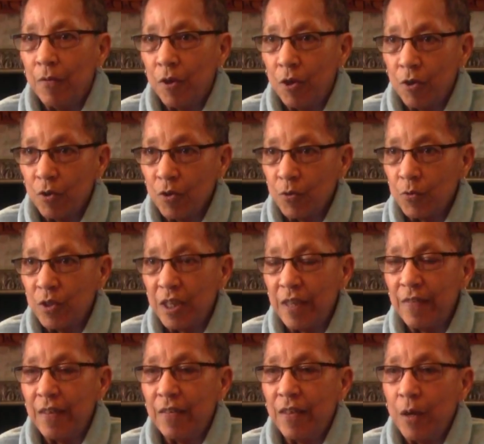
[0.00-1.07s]
the girls
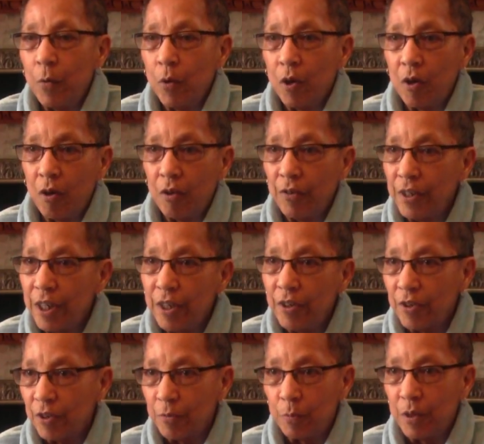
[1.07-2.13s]
said that they were called
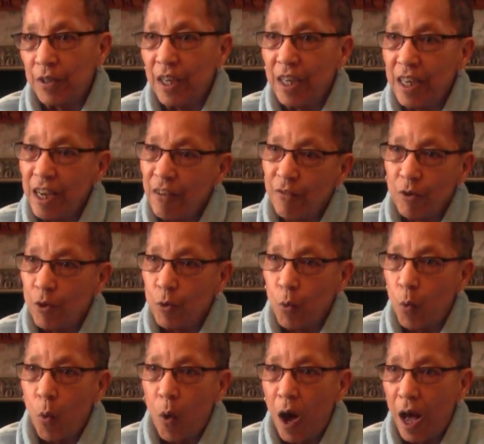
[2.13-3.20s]
niggers, but they never
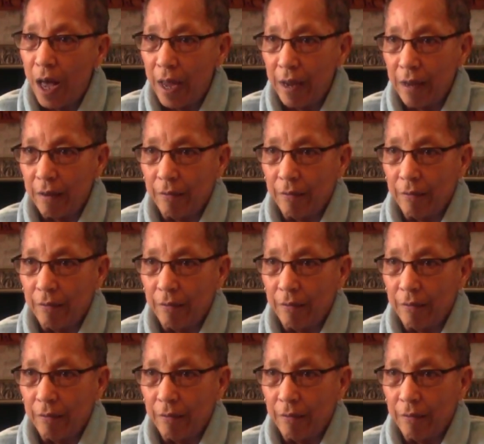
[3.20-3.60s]
knew why.